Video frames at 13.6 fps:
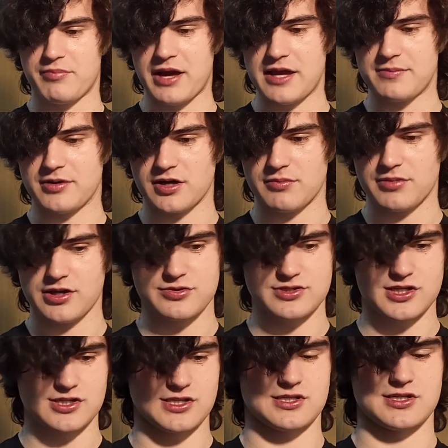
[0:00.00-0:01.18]
paper can be used,
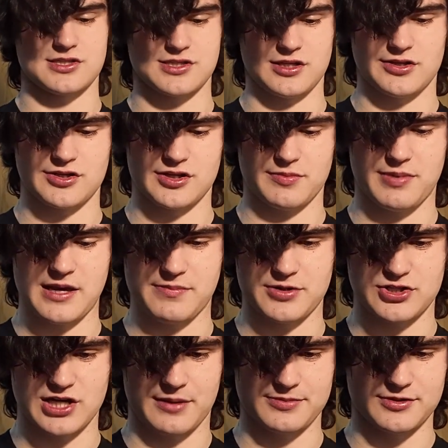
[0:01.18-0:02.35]
because this is still under the paper
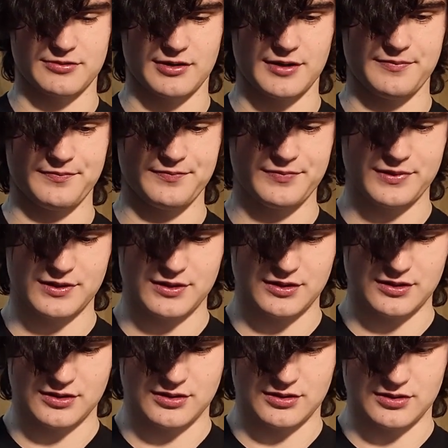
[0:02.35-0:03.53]
chapter, right?
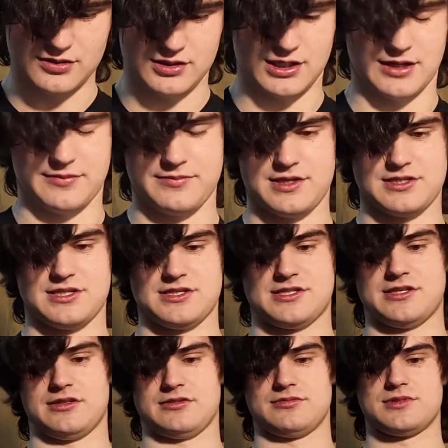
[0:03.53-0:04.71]
Yeah, this is
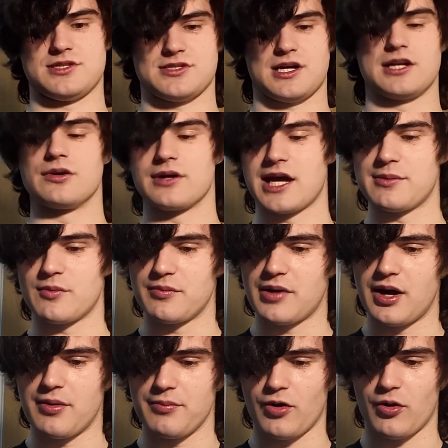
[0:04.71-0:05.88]
still designing your game
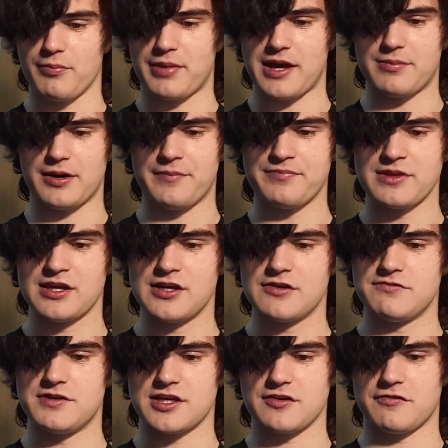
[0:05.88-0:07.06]
on paper.
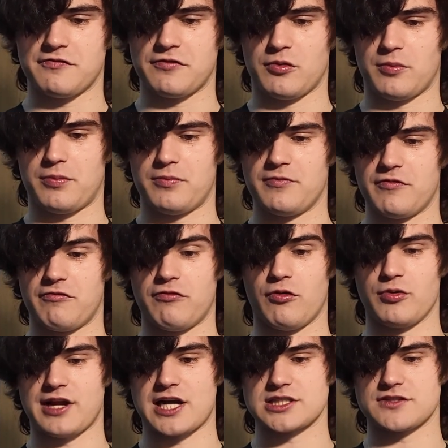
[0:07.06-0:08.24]
Figure
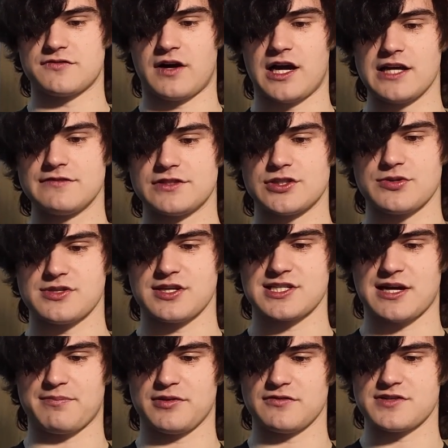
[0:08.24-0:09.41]
4-5 shows an
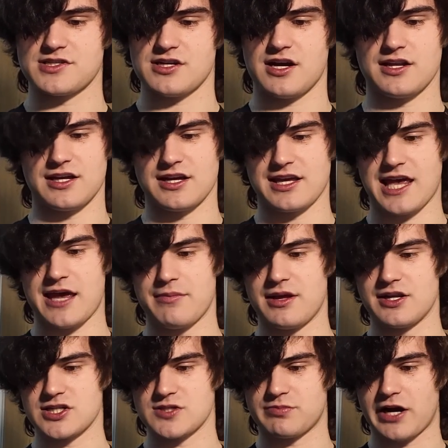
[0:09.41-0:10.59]
example of designing a game
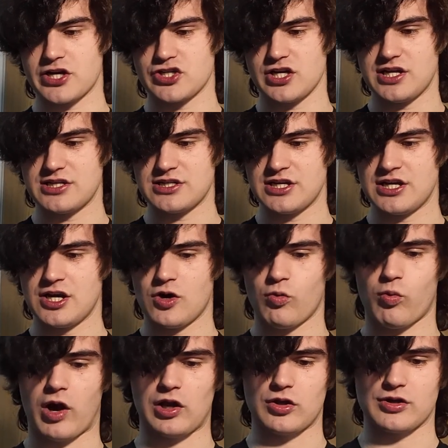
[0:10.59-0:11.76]
in a spreadsheet.
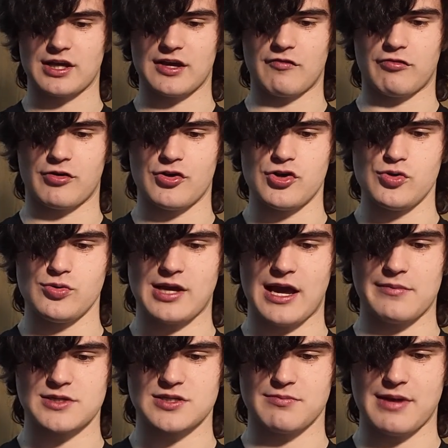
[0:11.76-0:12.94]
While looking for a new
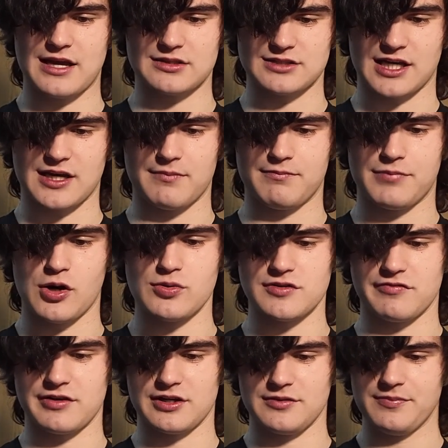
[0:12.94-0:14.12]
game to make like a
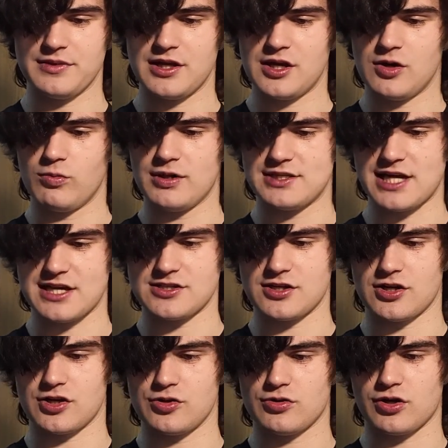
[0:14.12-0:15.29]
Bodaville, we
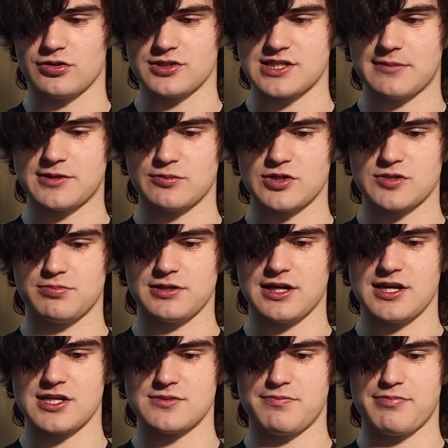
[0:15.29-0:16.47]
tested a new concept in which
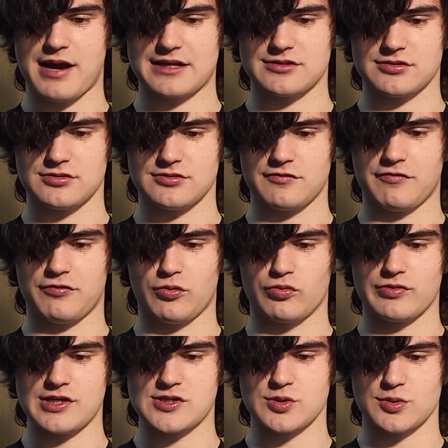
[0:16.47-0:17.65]
players battle for
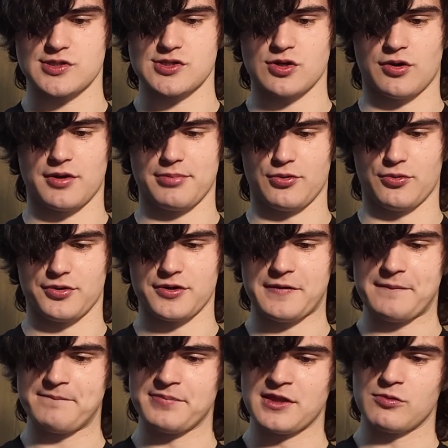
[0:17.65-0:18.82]
resources on a board.
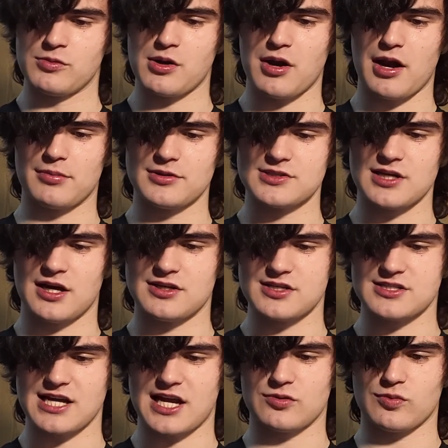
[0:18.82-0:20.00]
We were able to
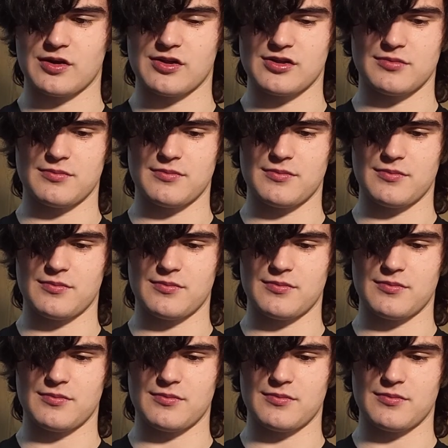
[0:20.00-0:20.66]
understand whether